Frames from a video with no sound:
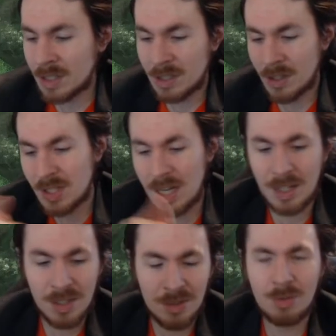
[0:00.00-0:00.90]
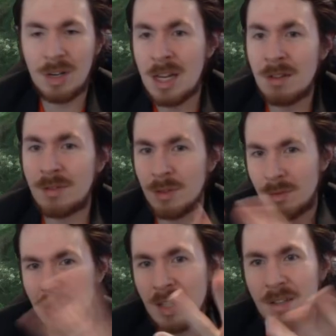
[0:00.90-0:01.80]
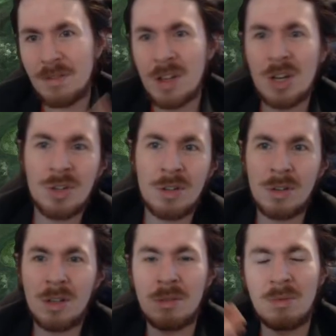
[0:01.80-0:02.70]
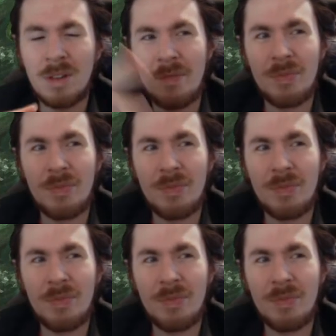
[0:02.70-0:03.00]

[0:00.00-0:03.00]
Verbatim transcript: It costs X and green for things to fight each other, and